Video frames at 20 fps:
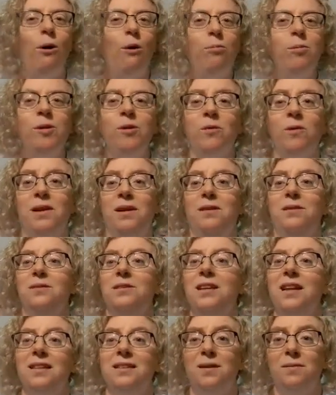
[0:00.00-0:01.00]
open your windows,
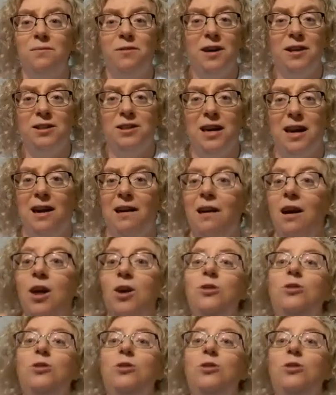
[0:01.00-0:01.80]
get some fresh air,